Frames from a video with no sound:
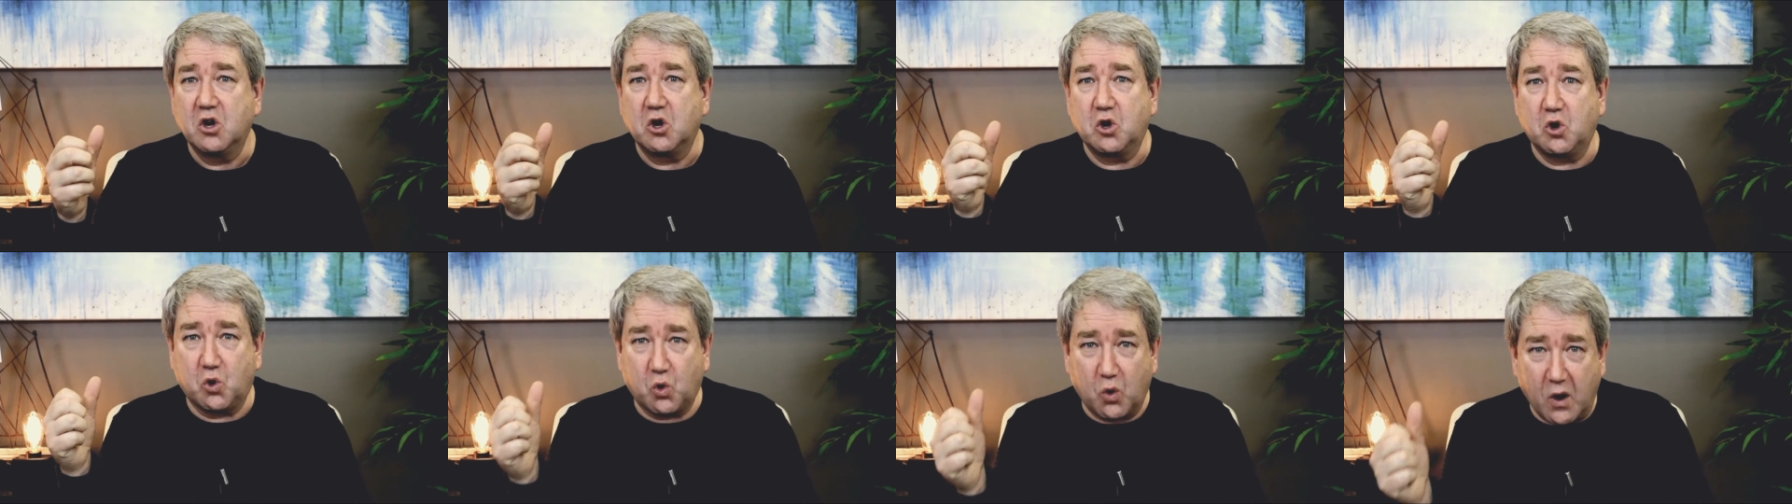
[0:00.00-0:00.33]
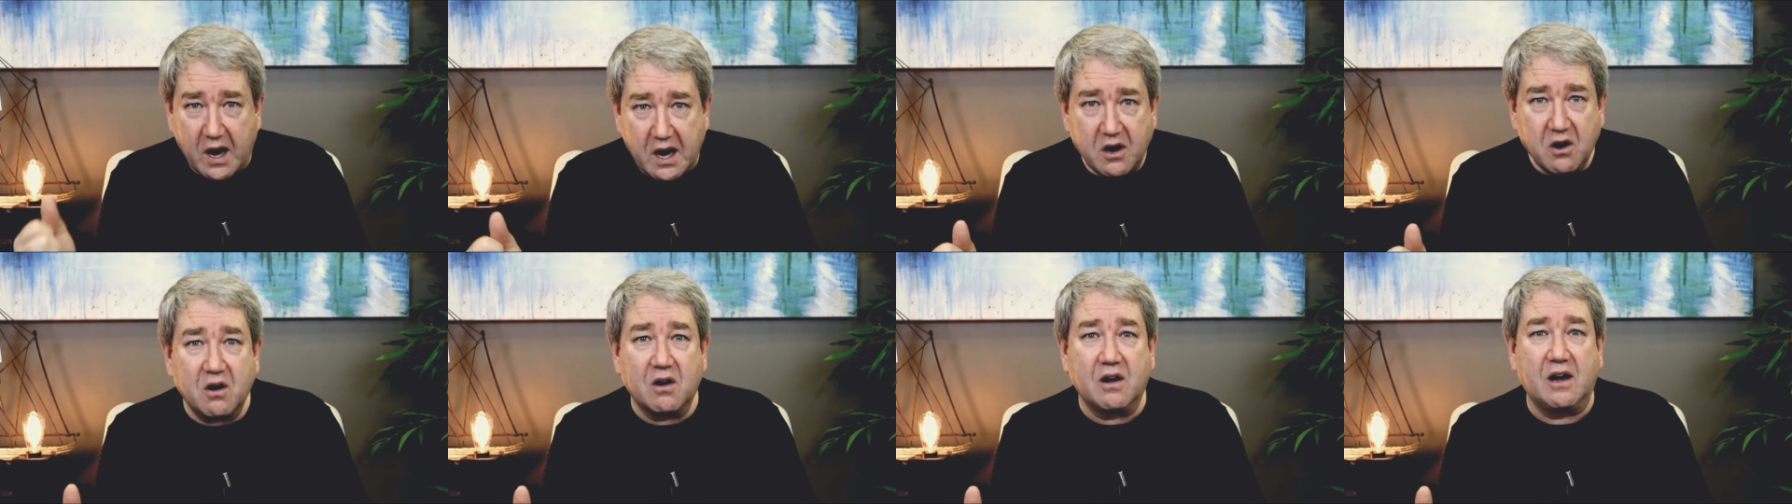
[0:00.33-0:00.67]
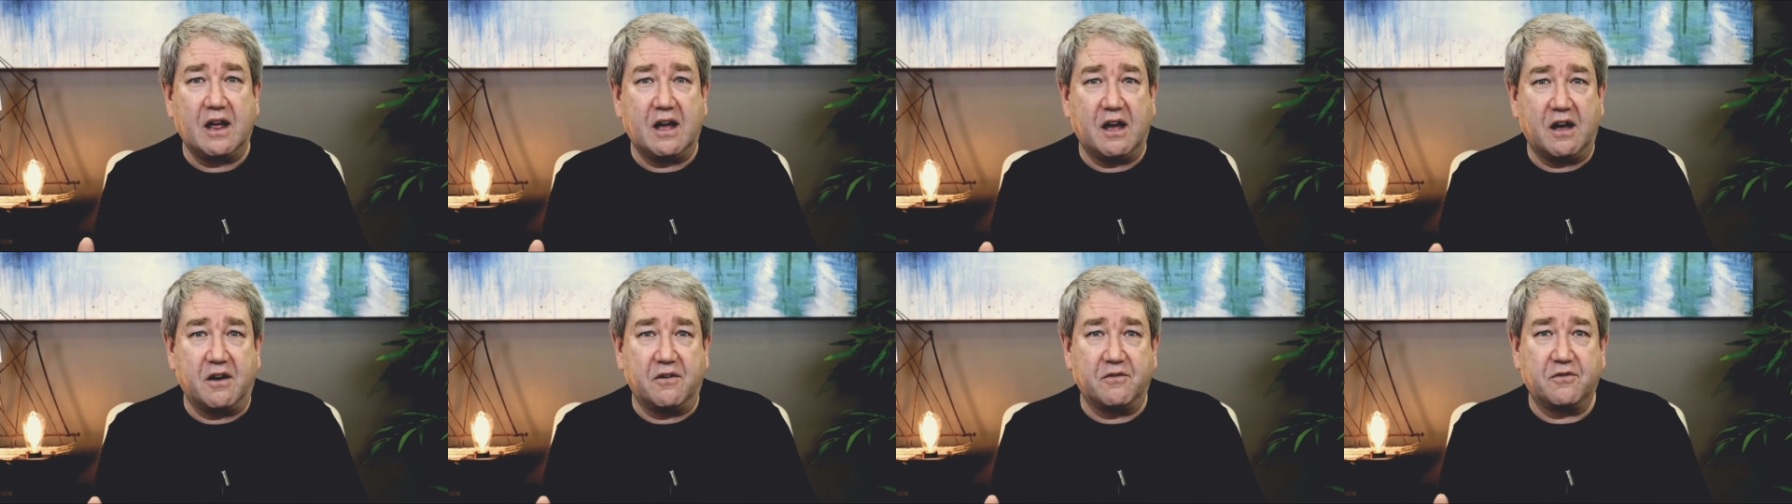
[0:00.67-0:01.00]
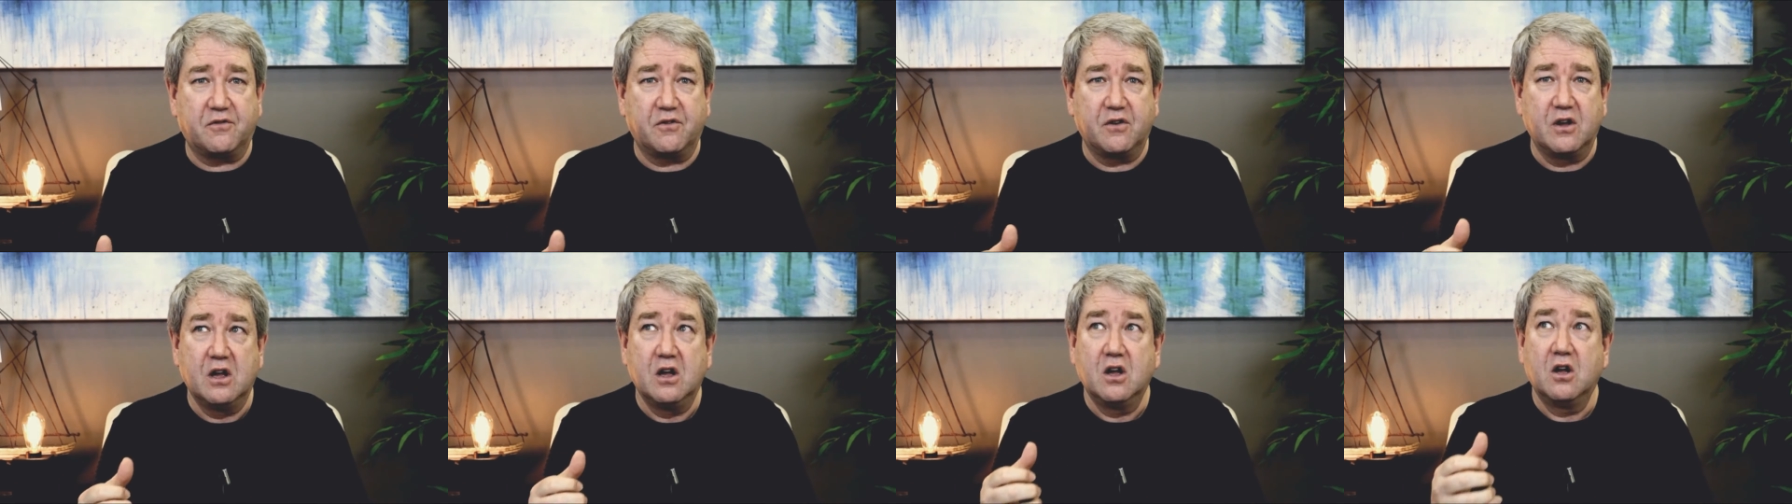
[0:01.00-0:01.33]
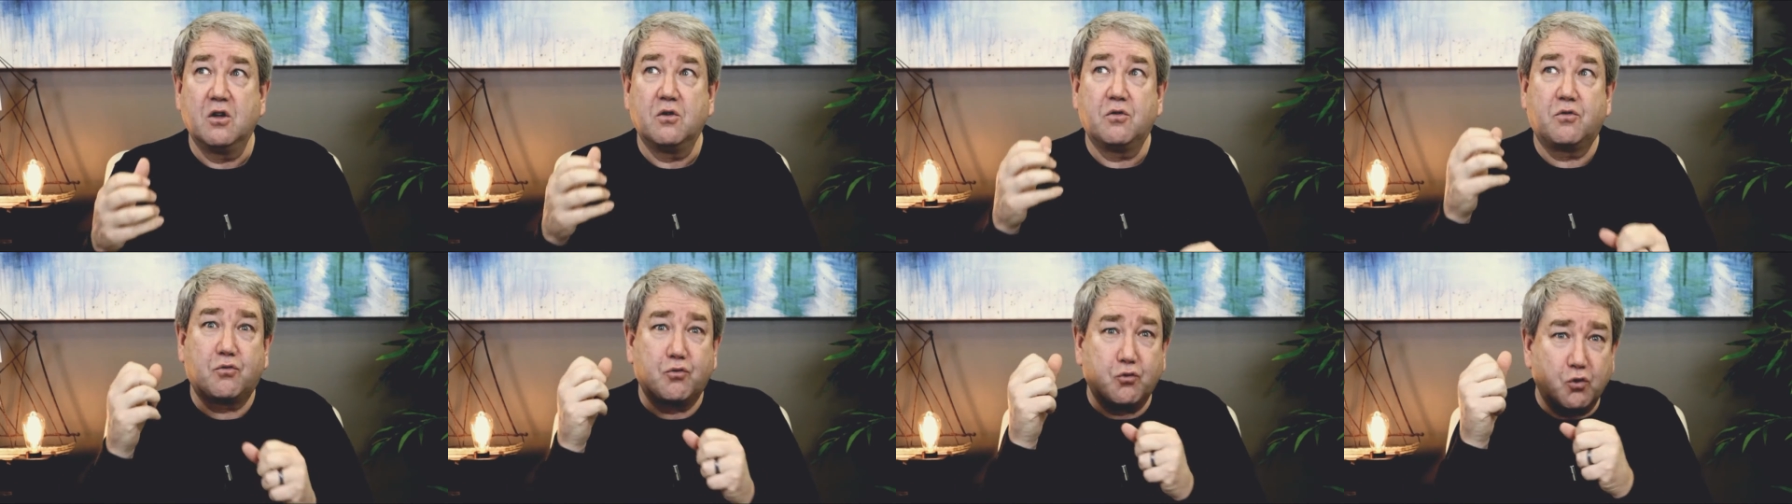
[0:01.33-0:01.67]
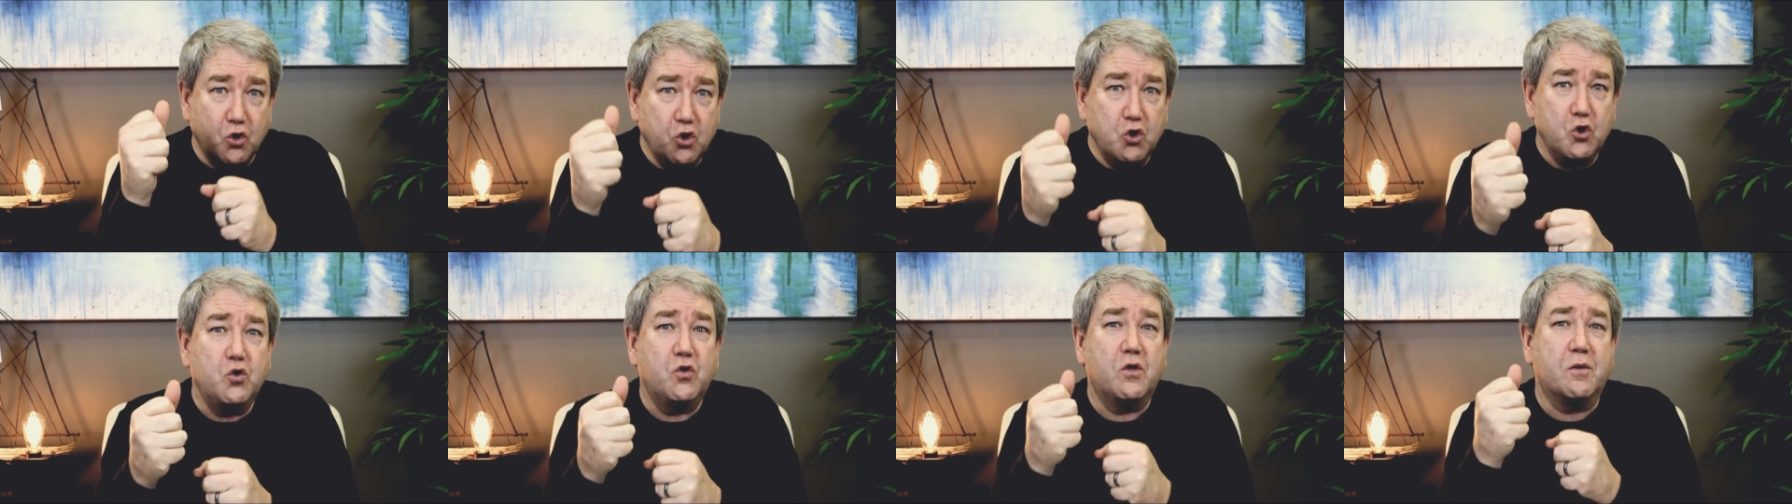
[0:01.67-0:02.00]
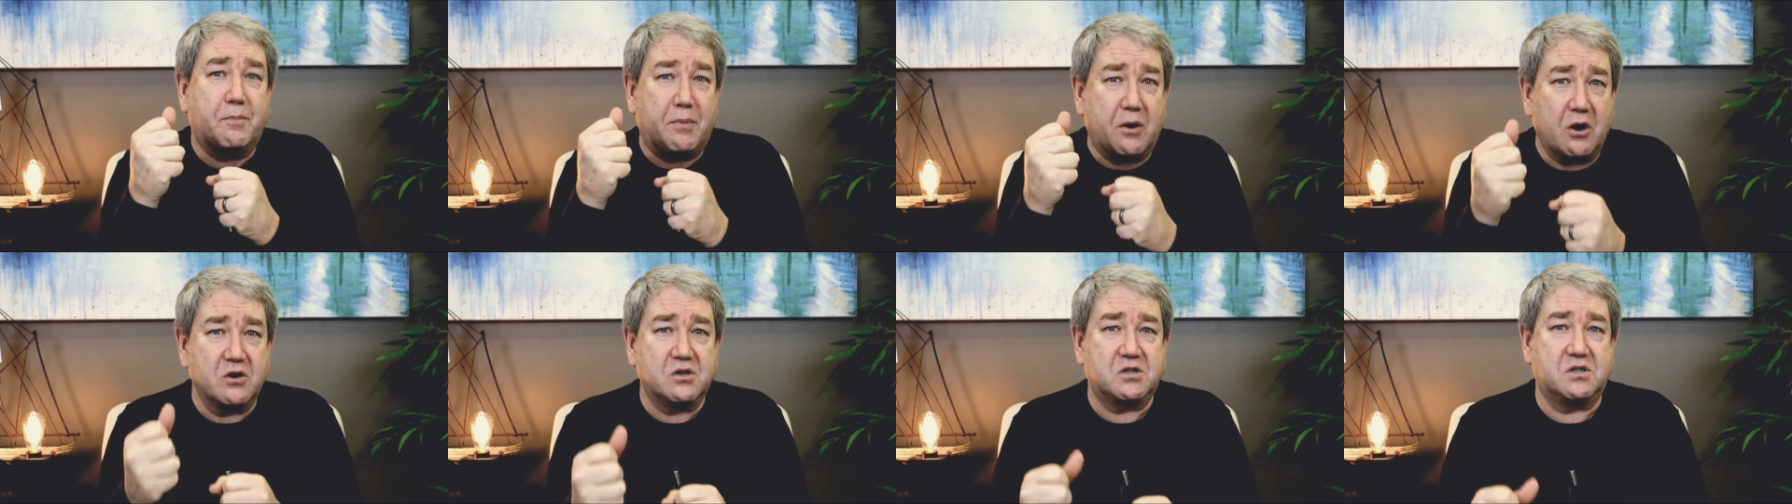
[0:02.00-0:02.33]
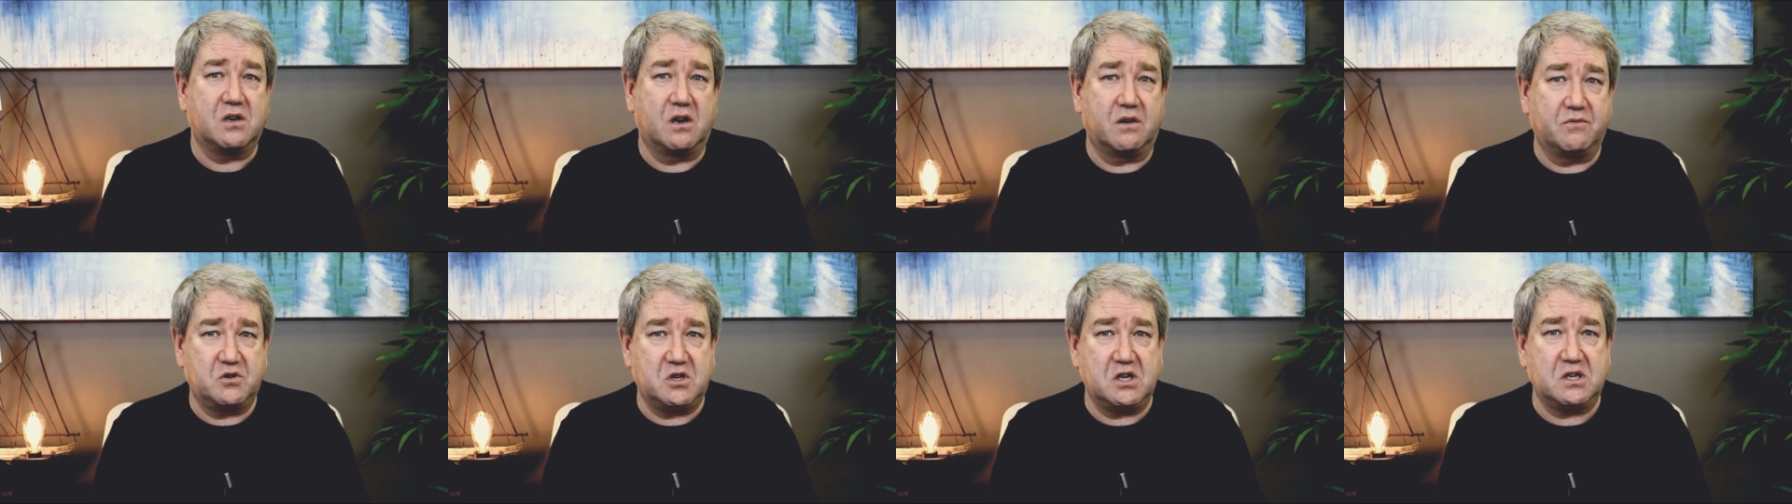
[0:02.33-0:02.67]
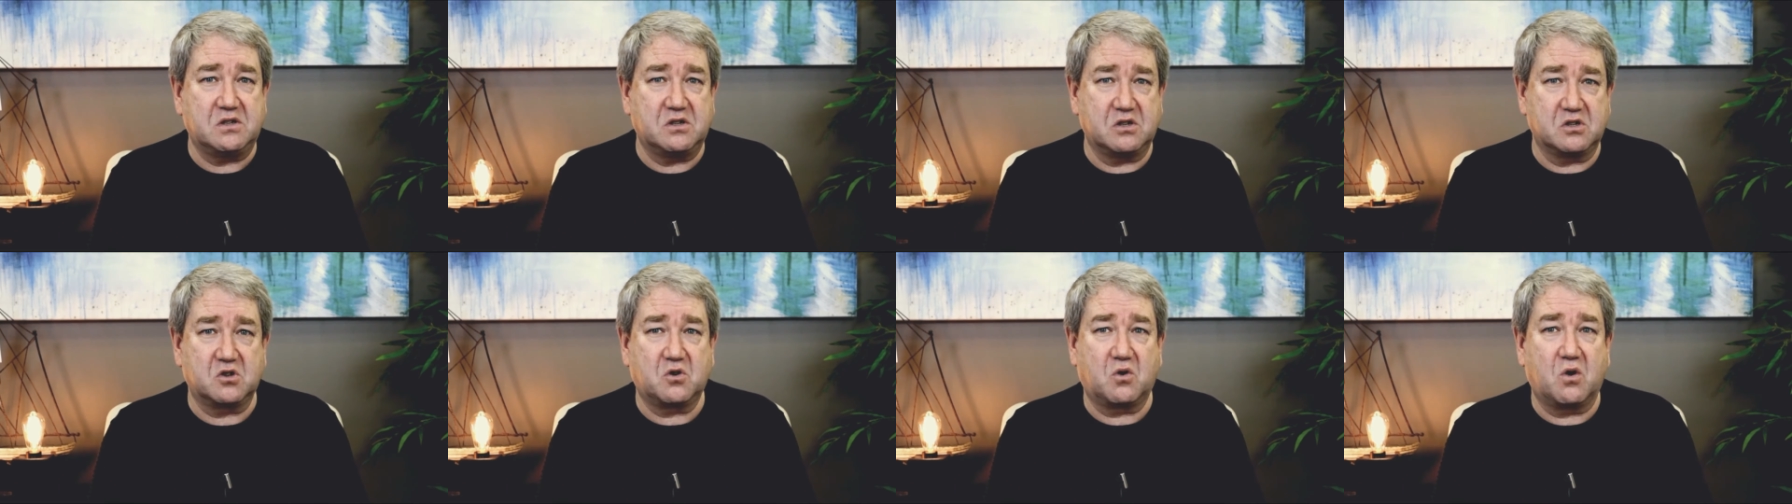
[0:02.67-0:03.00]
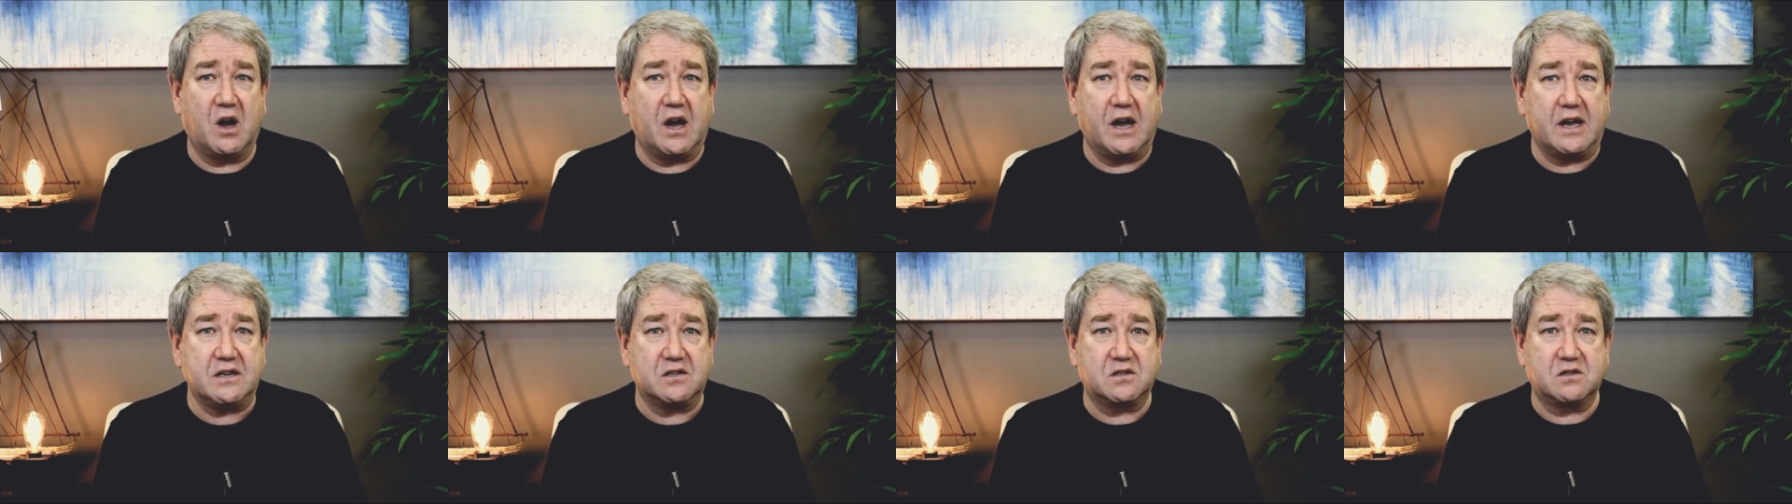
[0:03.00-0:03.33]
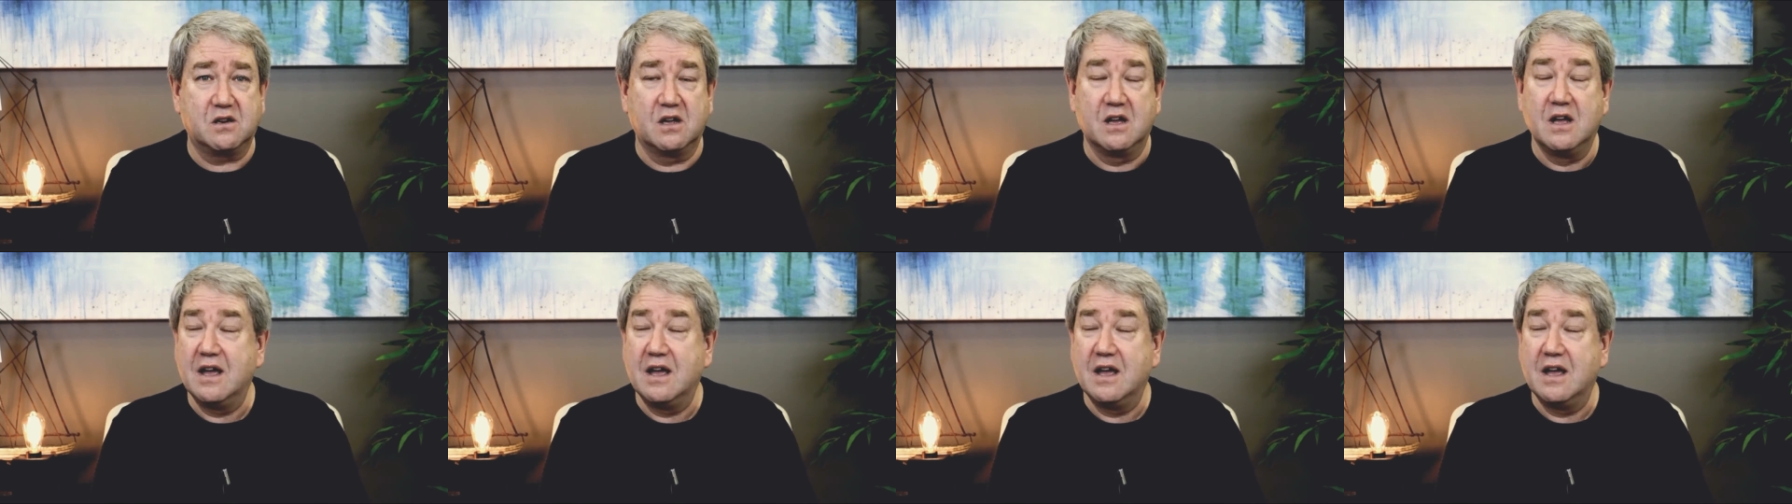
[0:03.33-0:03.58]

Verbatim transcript: greater love through the person of Jesus Christ.